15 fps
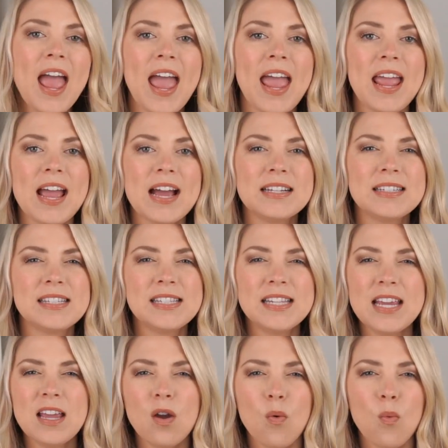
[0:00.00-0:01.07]
and
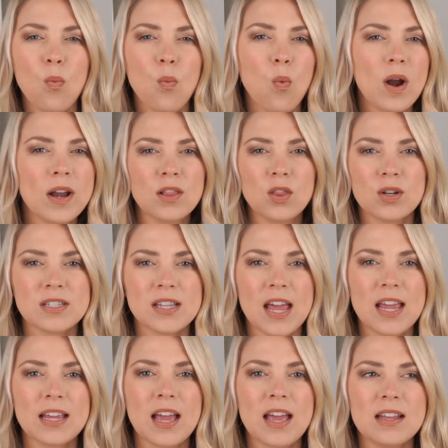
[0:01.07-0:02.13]
see what it looks
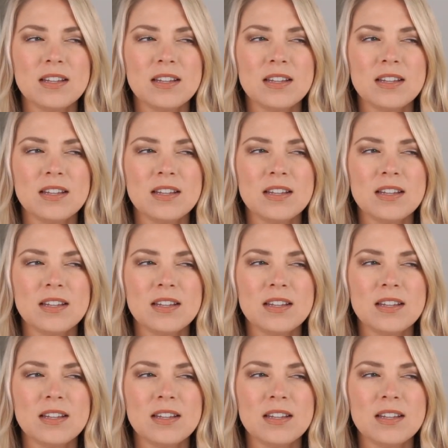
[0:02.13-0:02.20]
like.